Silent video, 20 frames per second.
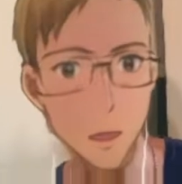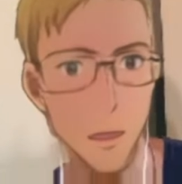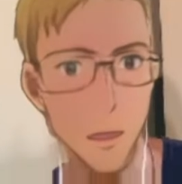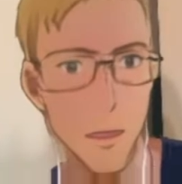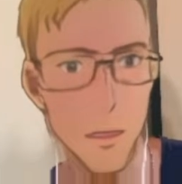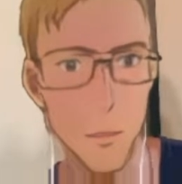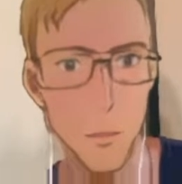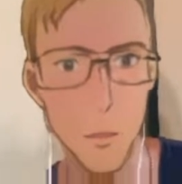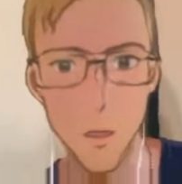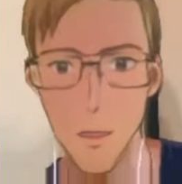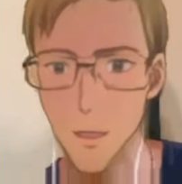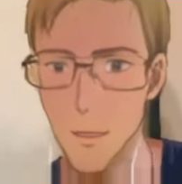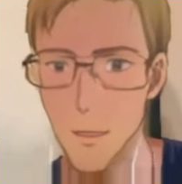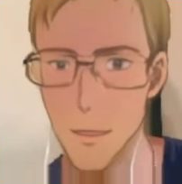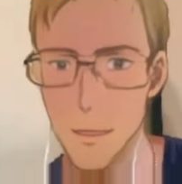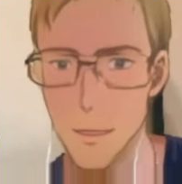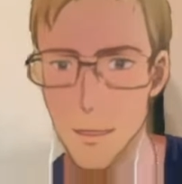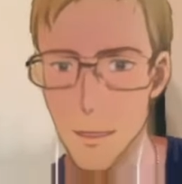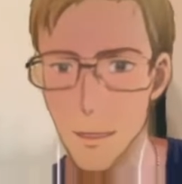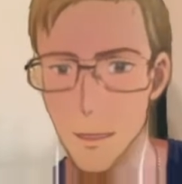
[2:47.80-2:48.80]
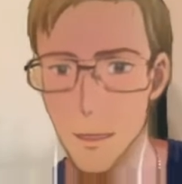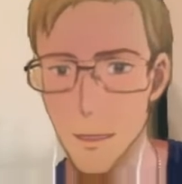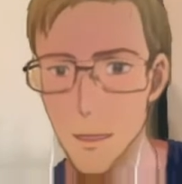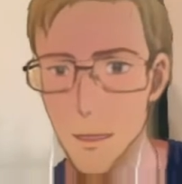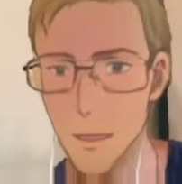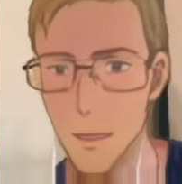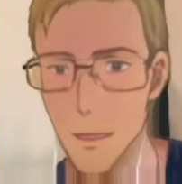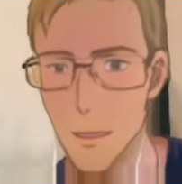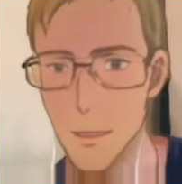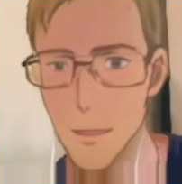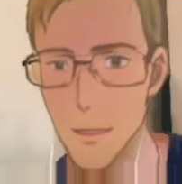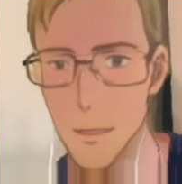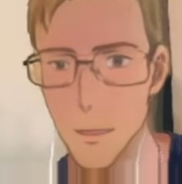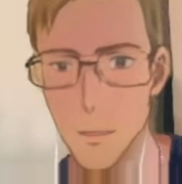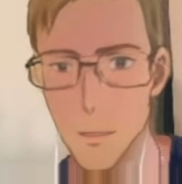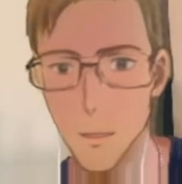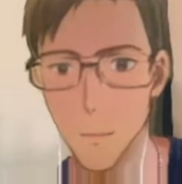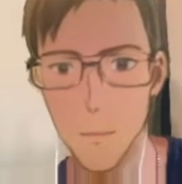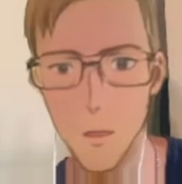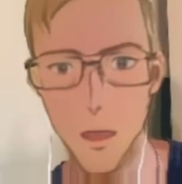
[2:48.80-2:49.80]
ahora, that you
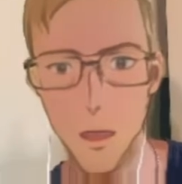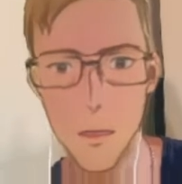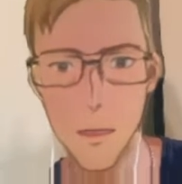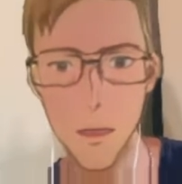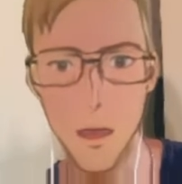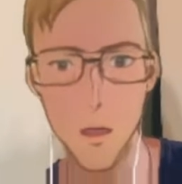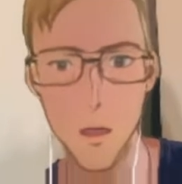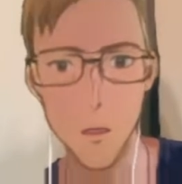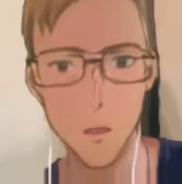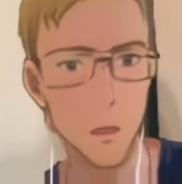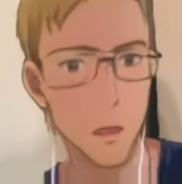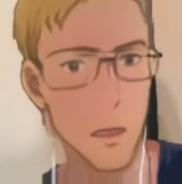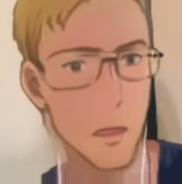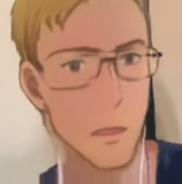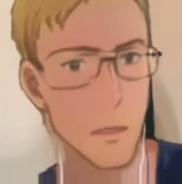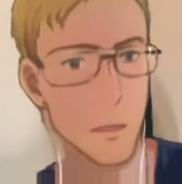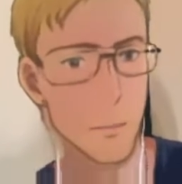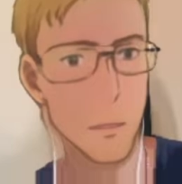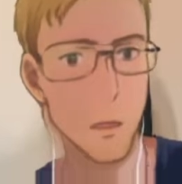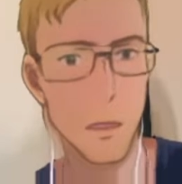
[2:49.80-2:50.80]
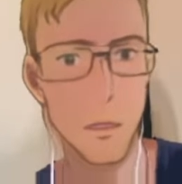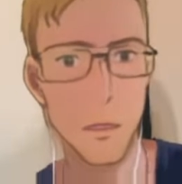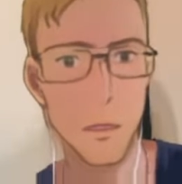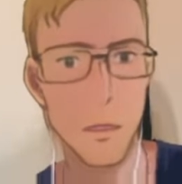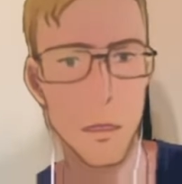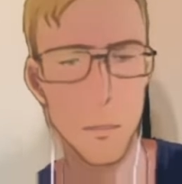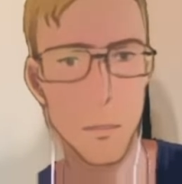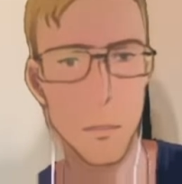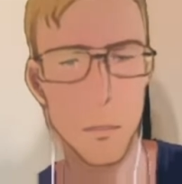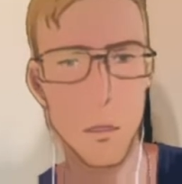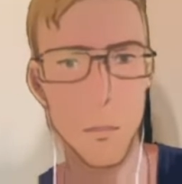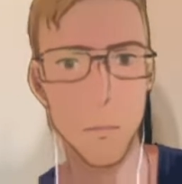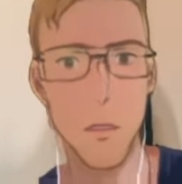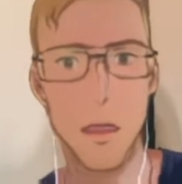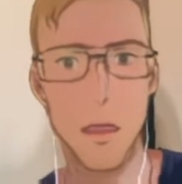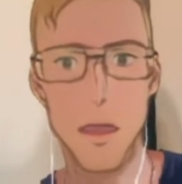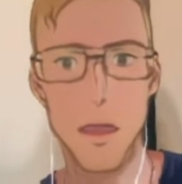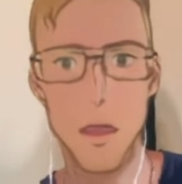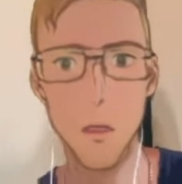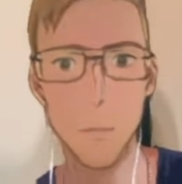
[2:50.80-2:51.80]
can buy it now. Okay, it seems like you can buy
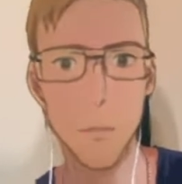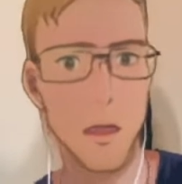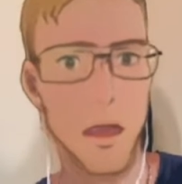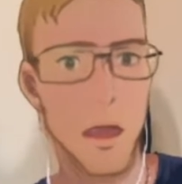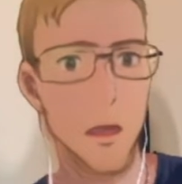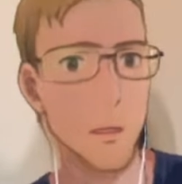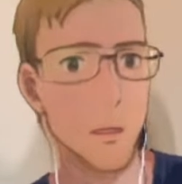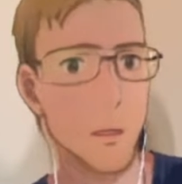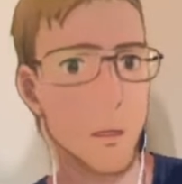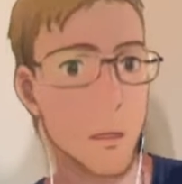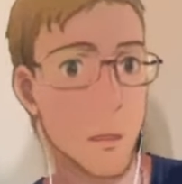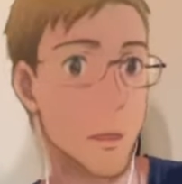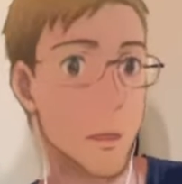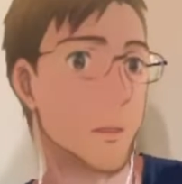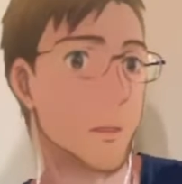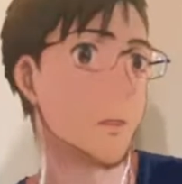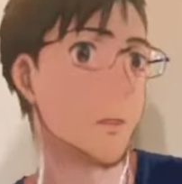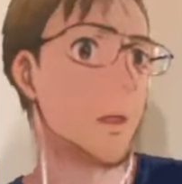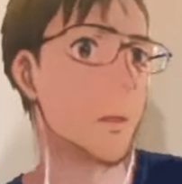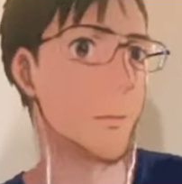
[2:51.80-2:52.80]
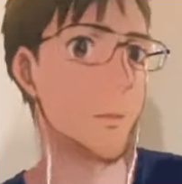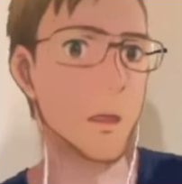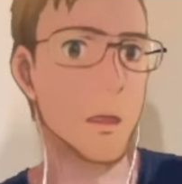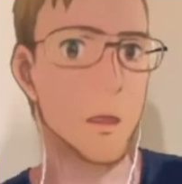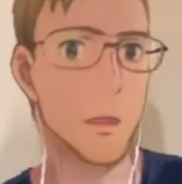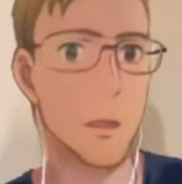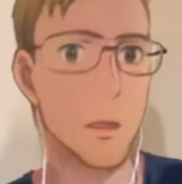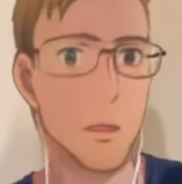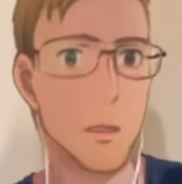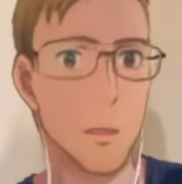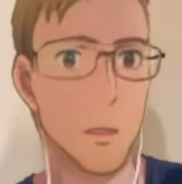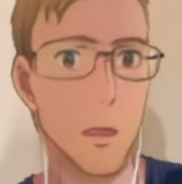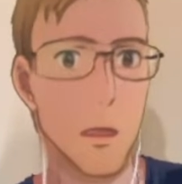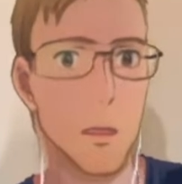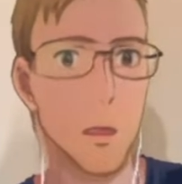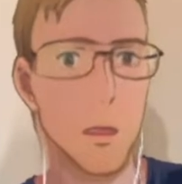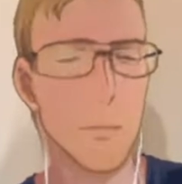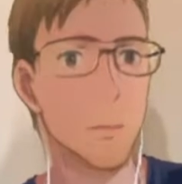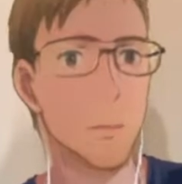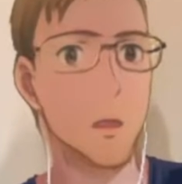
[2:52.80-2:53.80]
now, but others obviously you
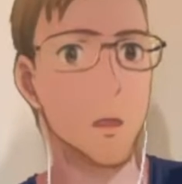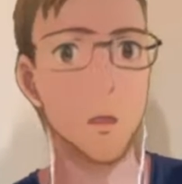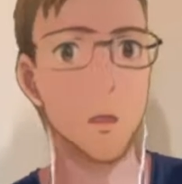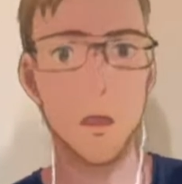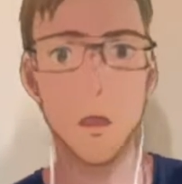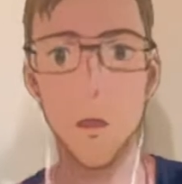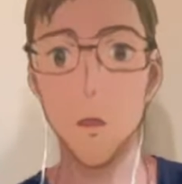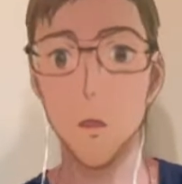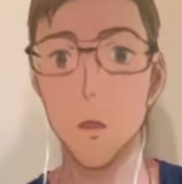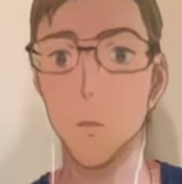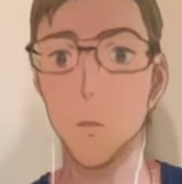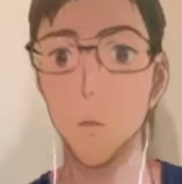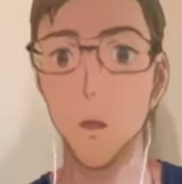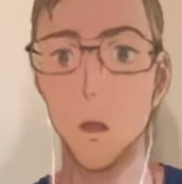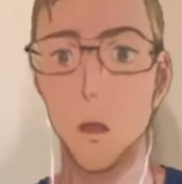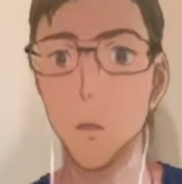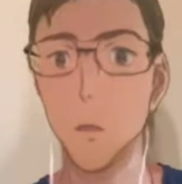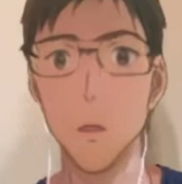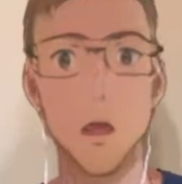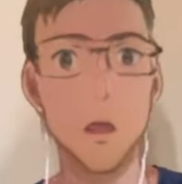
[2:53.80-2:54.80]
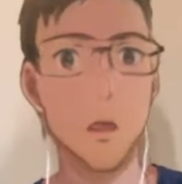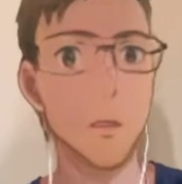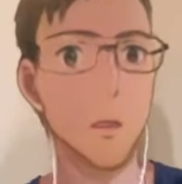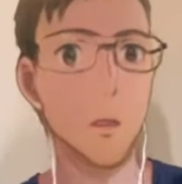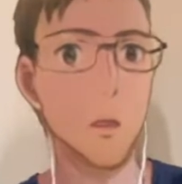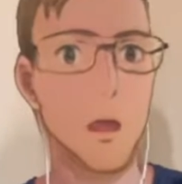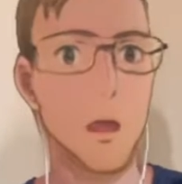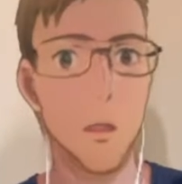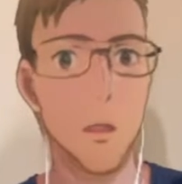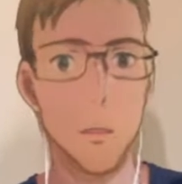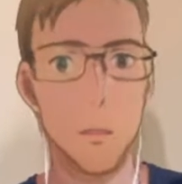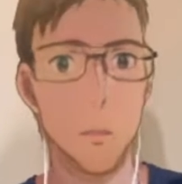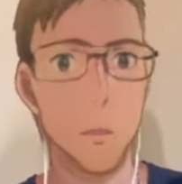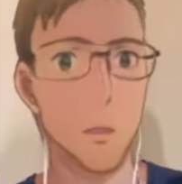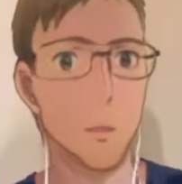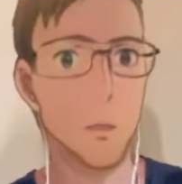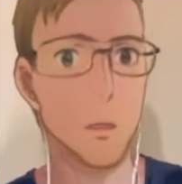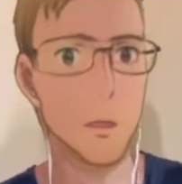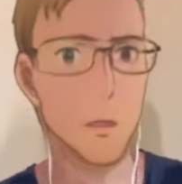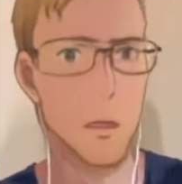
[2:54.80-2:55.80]
cannot because they're very quickly sold out. Everybody
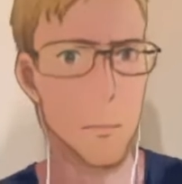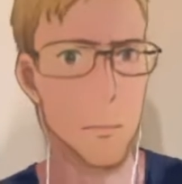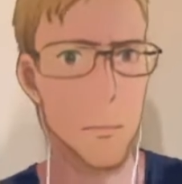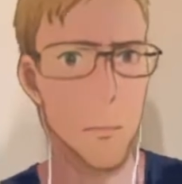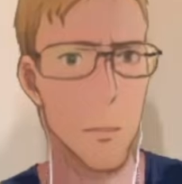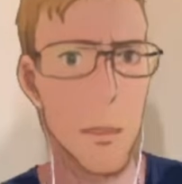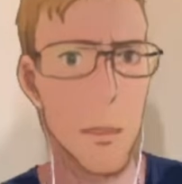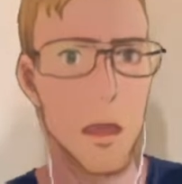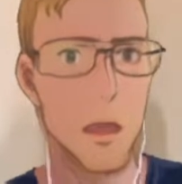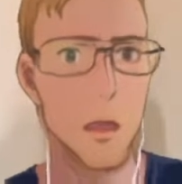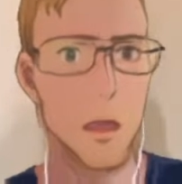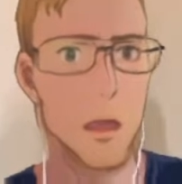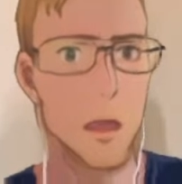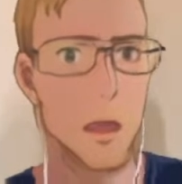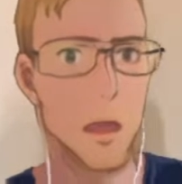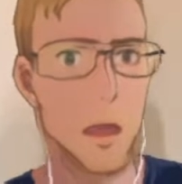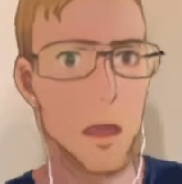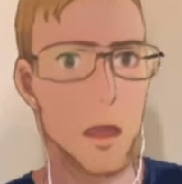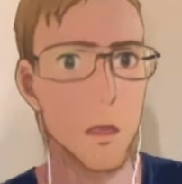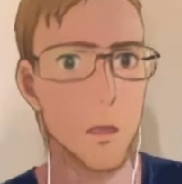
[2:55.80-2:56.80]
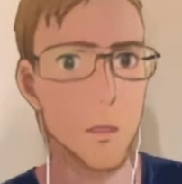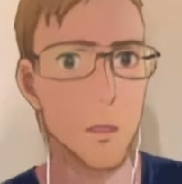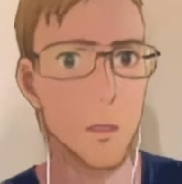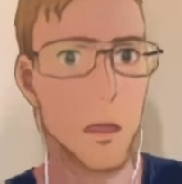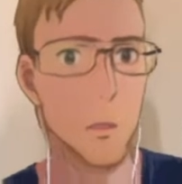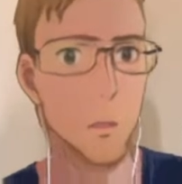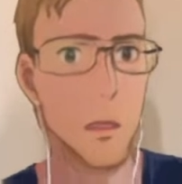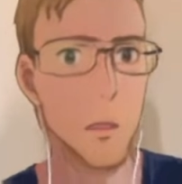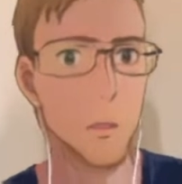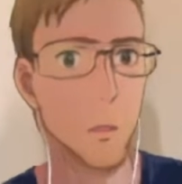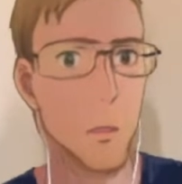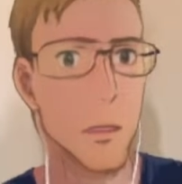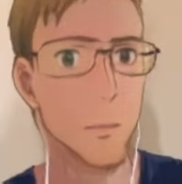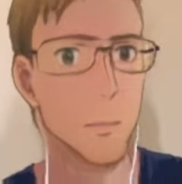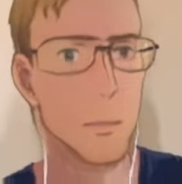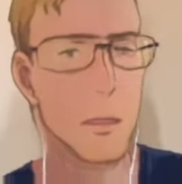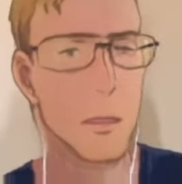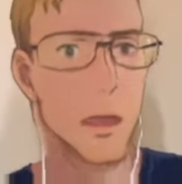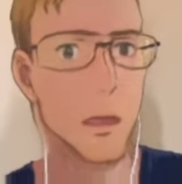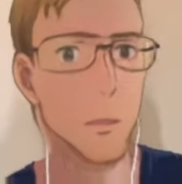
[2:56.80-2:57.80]
wants them. So now we have a
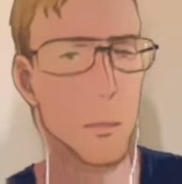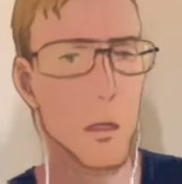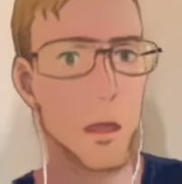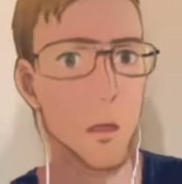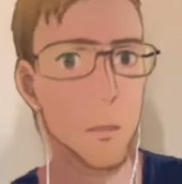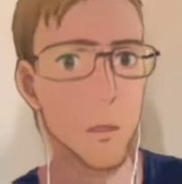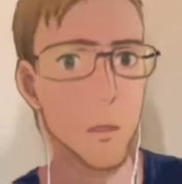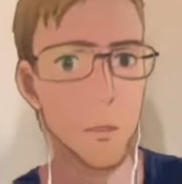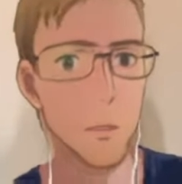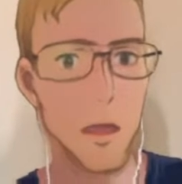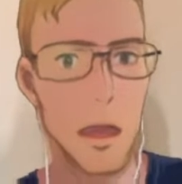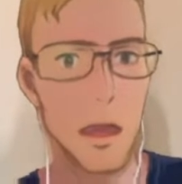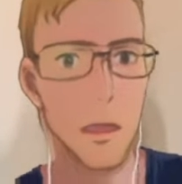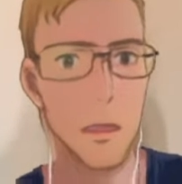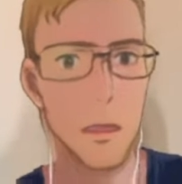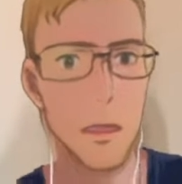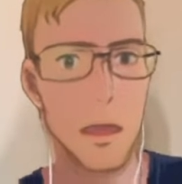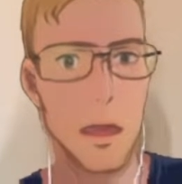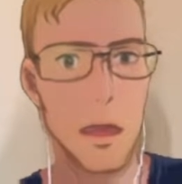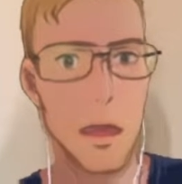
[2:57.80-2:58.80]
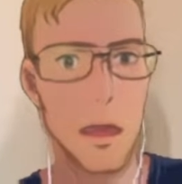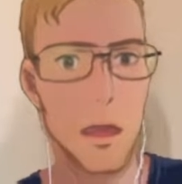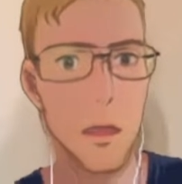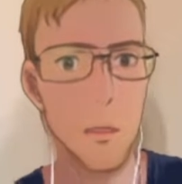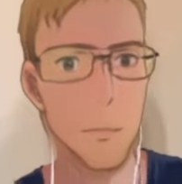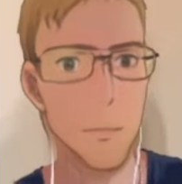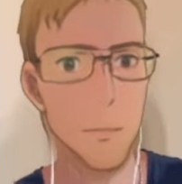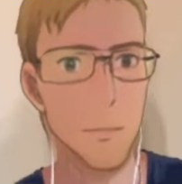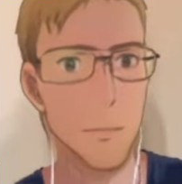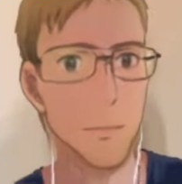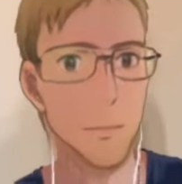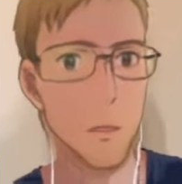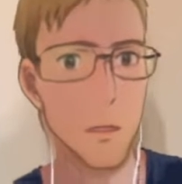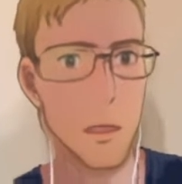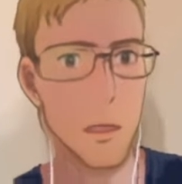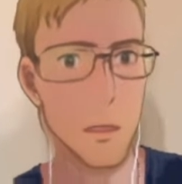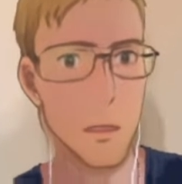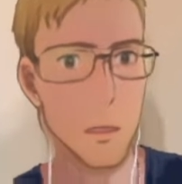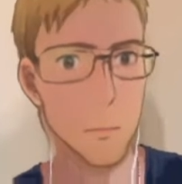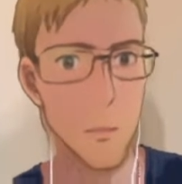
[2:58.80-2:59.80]
website where we find the
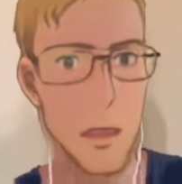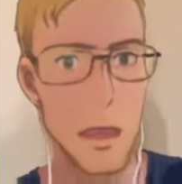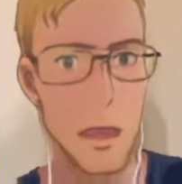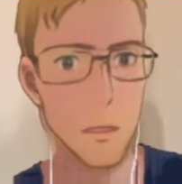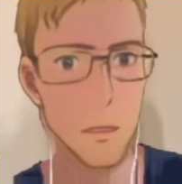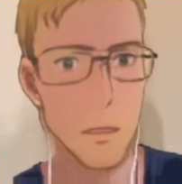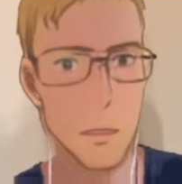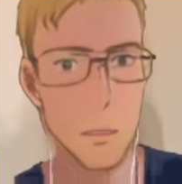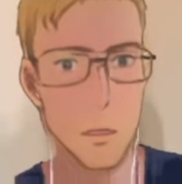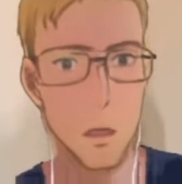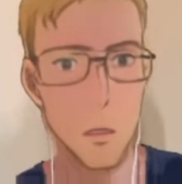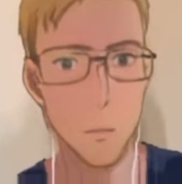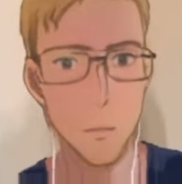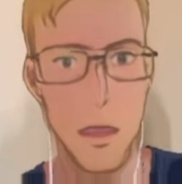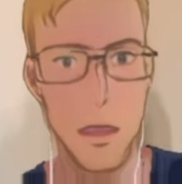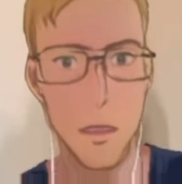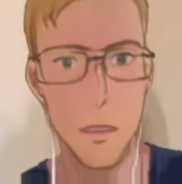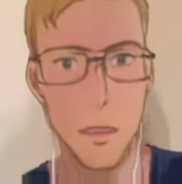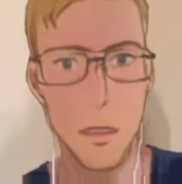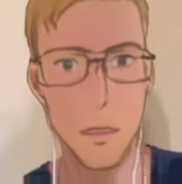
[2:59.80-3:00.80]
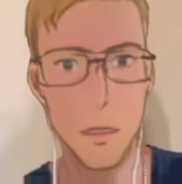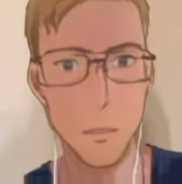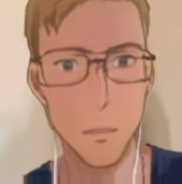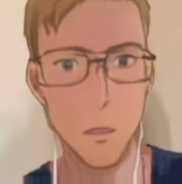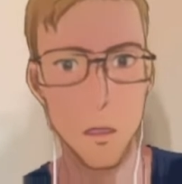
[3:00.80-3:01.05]
specs. Let's go back again to